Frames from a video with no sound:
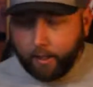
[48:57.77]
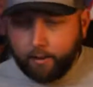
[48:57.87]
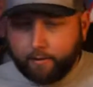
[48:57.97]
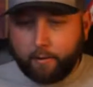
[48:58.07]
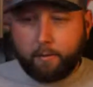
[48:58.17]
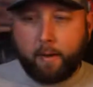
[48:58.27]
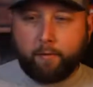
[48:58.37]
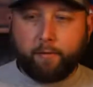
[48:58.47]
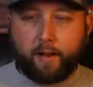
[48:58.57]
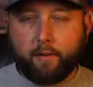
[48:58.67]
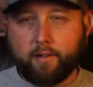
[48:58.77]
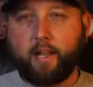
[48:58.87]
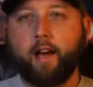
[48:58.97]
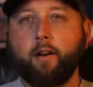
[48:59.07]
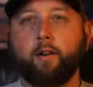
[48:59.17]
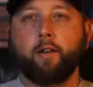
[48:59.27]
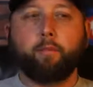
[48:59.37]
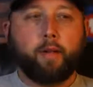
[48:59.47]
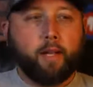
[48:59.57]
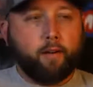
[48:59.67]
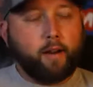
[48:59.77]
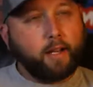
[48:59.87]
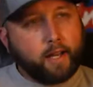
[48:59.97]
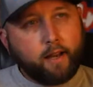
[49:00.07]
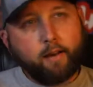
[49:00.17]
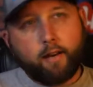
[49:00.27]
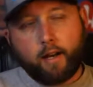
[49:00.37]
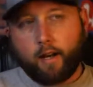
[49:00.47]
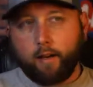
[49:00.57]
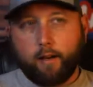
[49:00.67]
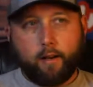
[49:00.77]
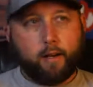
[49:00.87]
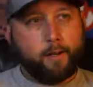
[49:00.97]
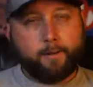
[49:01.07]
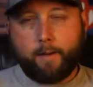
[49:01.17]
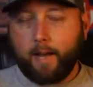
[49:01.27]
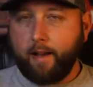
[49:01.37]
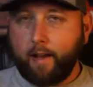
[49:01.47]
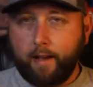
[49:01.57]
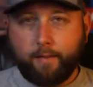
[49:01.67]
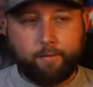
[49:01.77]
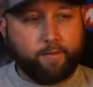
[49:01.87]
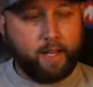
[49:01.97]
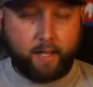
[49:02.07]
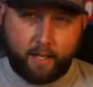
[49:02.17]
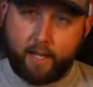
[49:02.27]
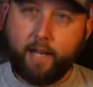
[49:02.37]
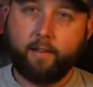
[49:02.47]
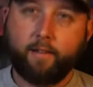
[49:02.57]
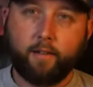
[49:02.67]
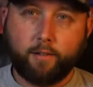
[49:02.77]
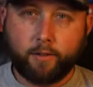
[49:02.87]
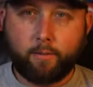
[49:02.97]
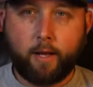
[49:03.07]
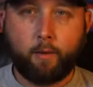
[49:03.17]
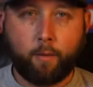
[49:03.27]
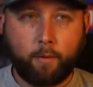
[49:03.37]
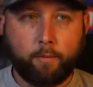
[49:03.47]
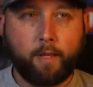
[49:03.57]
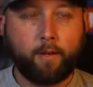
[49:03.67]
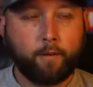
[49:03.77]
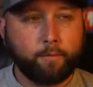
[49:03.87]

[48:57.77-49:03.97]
some of my favorites out on the planet right now. I think, again, the Shimano World Minnow